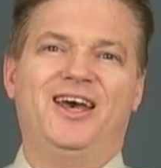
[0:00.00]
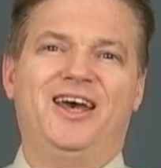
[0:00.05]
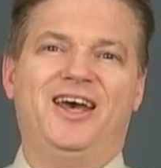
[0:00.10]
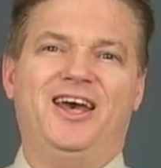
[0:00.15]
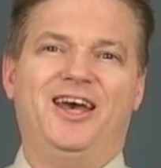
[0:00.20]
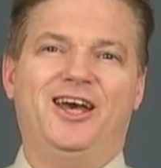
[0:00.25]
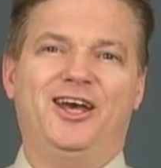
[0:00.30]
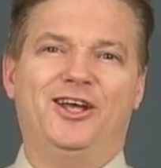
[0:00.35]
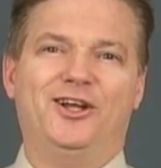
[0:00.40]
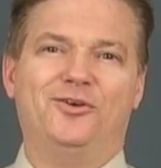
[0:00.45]

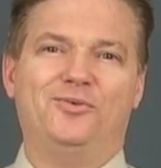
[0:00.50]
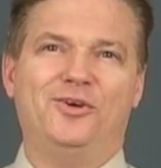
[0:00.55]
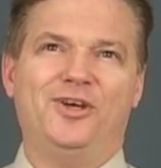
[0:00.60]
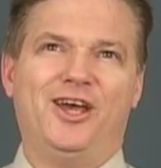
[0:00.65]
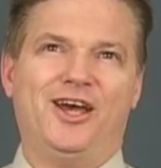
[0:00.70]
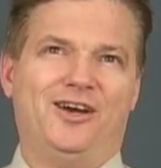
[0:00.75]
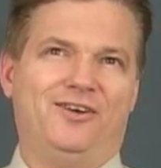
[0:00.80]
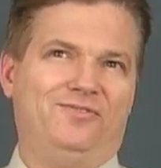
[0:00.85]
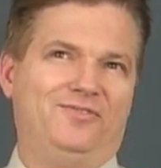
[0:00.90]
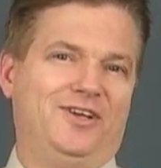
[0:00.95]
And we
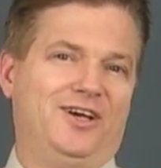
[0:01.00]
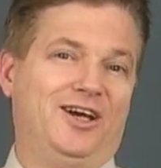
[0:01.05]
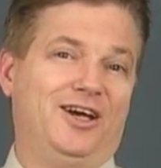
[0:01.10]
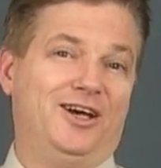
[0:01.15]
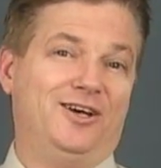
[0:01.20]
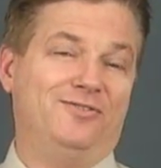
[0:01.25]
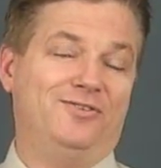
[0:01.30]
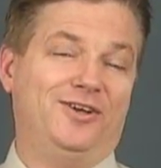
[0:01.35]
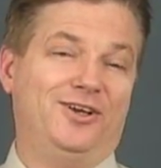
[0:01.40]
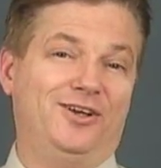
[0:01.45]
have to
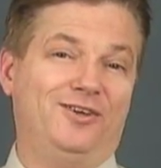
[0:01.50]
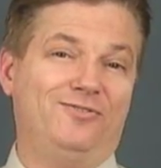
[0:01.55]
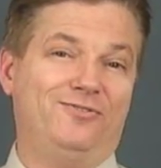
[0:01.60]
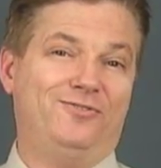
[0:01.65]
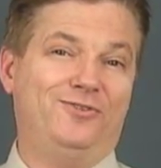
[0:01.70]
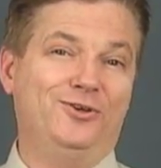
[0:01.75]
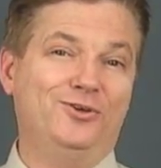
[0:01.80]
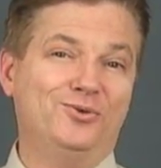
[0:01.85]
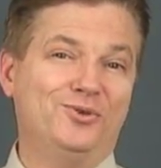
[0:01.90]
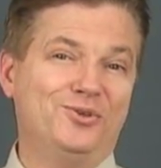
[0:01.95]
have a
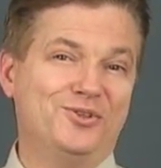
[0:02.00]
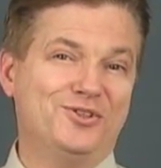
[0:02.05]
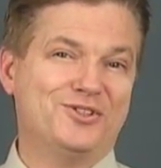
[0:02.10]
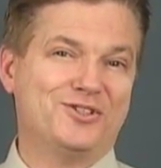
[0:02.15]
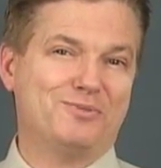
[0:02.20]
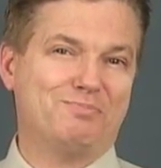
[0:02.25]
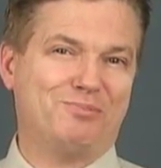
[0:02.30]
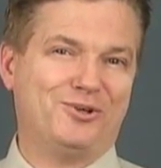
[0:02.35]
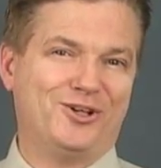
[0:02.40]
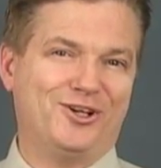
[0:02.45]
fuel
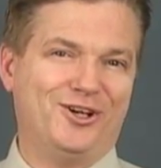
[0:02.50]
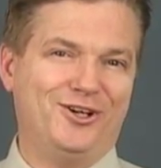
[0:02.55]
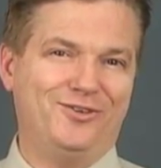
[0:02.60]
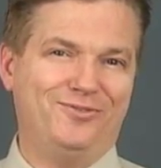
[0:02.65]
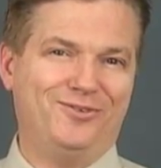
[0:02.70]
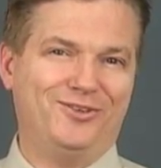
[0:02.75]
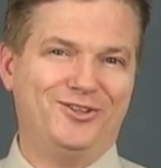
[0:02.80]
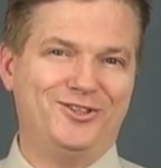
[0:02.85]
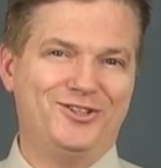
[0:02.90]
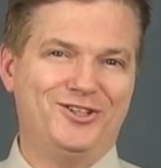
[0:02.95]
supply
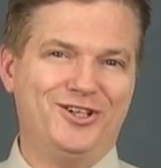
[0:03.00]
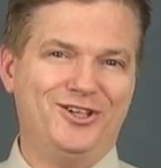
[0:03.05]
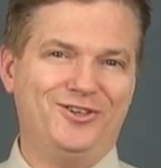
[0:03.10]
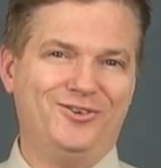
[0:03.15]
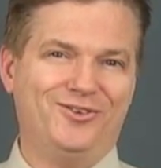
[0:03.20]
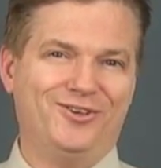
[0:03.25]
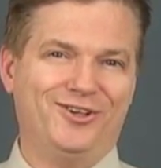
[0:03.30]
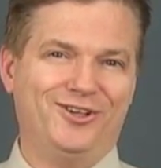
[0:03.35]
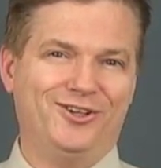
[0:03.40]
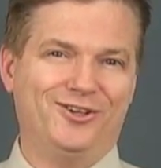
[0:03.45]
for the
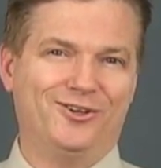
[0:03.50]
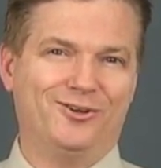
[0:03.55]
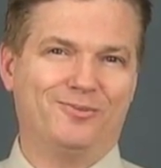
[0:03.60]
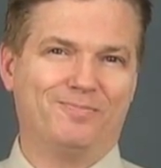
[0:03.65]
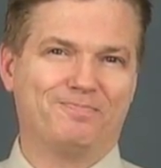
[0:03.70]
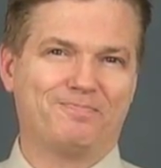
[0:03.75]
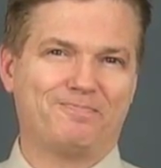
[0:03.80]
generator.